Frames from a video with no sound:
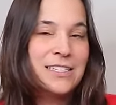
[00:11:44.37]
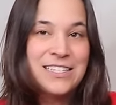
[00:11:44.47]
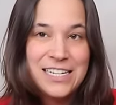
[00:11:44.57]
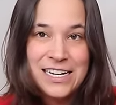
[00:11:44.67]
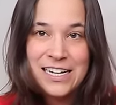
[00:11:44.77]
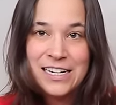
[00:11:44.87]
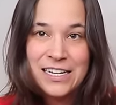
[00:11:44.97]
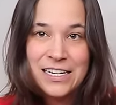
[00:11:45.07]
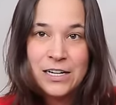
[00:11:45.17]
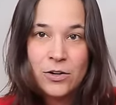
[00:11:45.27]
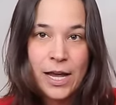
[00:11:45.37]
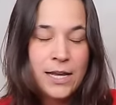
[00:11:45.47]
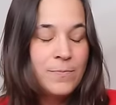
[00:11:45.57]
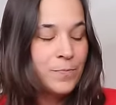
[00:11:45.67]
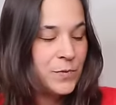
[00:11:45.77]
D.
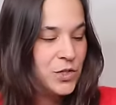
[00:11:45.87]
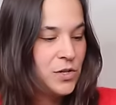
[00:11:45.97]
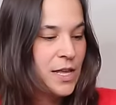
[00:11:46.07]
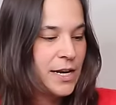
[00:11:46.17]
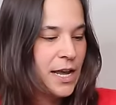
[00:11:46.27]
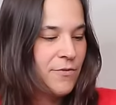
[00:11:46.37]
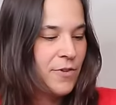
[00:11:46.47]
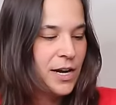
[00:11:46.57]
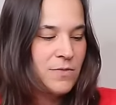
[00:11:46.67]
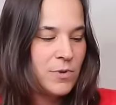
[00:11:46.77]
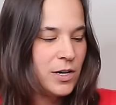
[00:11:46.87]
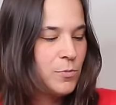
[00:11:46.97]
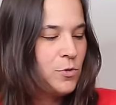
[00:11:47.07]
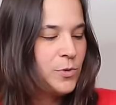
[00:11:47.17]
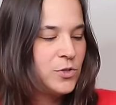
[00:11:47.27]
Okay, let's do that again. Ready? We're gonna
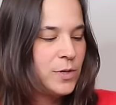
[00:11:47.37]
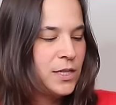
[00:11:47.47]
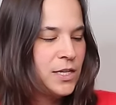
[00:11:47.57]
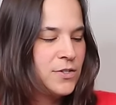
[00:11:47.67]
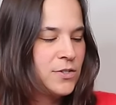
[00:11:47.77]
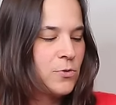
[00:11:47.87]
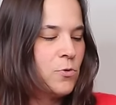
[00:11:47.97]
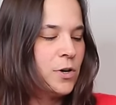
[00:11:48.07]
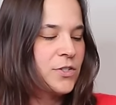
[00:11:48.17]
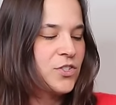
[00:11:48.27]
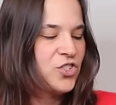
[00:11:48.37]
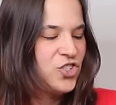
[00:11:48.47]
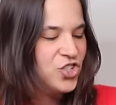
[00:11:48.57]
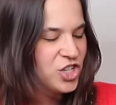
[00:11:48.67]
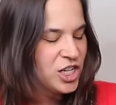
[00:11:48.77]
move between these chords.
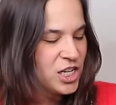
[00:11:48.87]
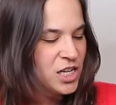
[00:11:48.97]
G,